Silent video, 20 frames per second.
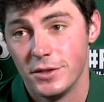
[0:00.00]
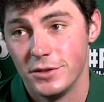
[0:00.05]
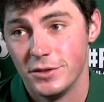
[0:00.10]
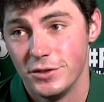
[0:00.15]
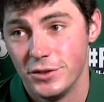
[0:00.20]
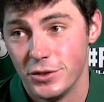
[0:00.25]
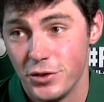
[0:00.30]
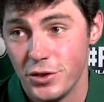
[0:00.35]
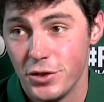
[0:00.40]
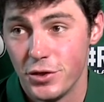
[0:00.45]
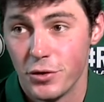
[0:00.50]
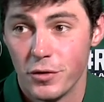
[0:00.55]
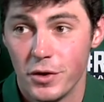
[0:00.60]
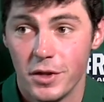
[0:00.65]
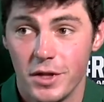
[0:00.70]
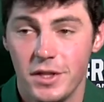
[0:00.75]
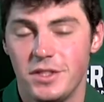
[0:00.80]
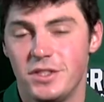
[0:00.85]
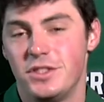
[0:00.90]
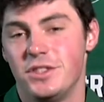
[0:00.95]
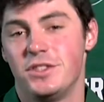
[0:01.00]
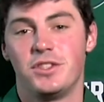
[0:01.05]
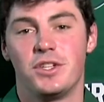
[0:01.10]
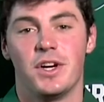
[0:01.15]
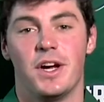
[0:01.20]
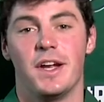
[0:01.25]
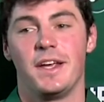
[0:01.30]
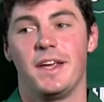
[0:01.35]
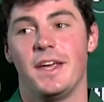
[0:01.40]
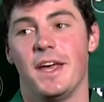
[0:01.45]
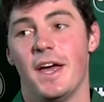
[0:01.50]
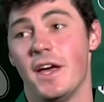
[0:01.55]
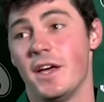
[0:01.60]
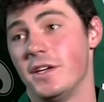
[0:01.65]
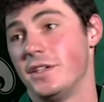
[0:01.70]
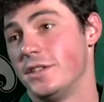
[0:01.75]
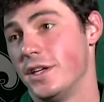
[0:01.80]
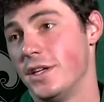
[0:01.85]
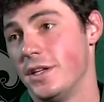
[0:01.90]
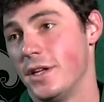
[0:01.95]
you're really just trying to
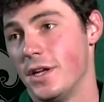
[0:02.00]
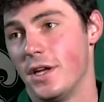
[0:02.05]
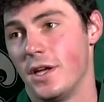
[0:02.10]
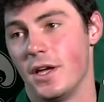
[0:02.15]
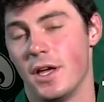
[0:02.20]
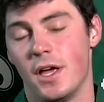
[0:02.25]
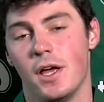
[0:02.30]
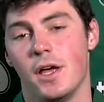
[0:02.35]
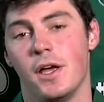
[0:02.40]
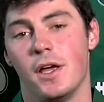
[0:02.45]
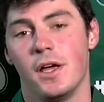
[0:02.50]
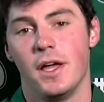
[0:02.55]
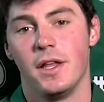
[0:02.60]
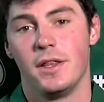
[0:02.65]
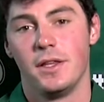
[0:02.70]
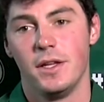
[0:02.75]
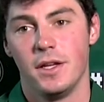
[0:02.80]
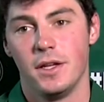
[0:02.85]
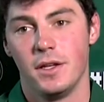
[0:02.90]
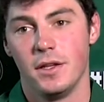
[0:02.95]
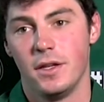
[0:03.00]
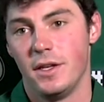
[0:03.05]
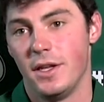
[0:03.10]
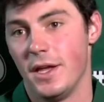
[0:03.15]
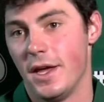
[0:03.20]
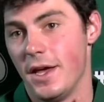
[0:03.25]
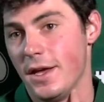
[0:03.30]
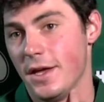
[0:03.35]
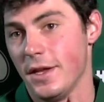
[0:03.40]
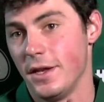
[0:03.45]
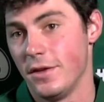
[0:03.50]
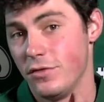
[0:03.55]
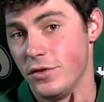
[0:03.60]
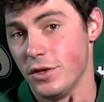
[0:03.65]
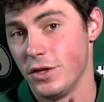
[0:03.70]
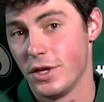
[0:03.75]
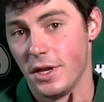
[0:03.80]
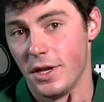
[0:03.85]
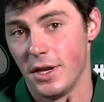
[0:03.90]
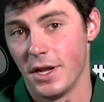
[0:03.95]
guess at the end of the day, and if you
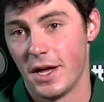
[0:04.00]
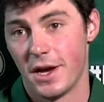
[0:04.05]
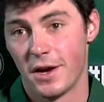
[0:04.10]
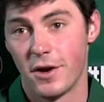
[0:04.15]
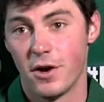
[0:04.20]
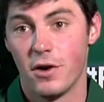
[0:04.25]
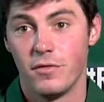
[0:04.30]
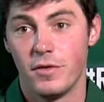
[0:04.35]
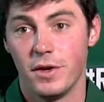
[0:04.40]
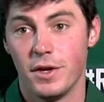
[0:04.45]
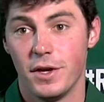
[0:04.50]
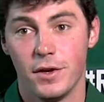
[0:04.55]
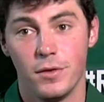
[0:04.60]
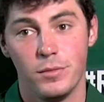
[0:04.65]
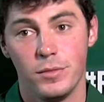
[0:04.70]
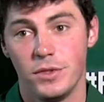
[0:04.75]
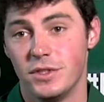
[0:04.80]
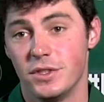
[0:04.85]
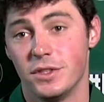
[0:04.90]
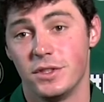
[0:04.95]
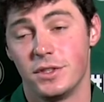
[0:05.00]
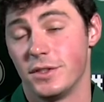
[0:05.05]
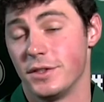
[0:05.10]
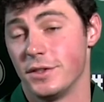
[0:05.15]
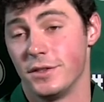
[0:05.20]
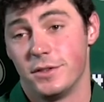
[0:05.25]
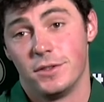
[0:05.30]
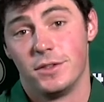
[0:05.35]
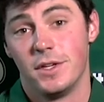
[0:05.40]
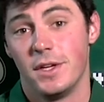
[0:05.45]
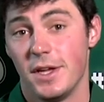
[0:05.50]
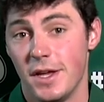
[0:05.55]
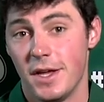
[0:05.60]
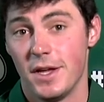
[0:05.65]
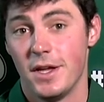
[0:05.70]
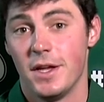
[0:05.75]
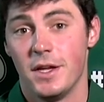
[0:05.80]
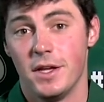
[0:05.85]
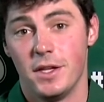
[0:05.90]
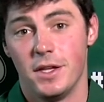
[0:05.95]
get a knock off of him, you just,
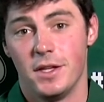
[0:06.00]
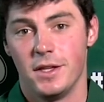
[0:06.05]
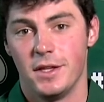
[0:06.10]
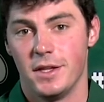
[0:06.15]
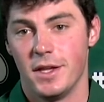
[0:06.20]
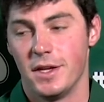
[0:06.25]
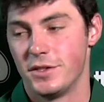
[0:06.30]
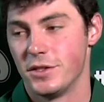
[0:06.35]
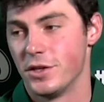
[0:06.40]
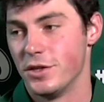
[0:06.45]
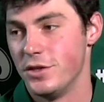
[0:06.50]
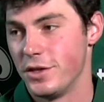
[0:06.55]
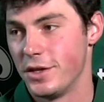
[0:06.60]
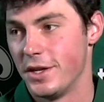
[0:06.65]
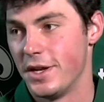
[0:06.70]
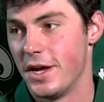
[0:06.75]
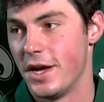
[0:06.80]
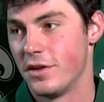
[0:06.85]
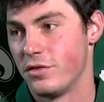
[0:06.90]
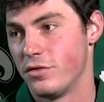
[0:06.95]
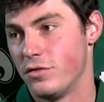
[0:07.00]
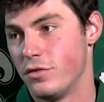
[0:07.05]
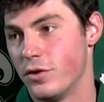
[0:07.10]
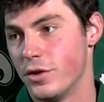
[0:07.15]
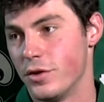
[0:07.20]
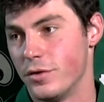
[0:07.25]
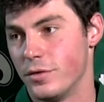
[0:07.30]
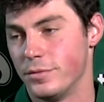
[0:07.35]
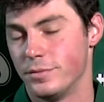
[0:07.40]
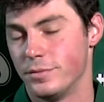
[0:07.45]
that's all you can ask for.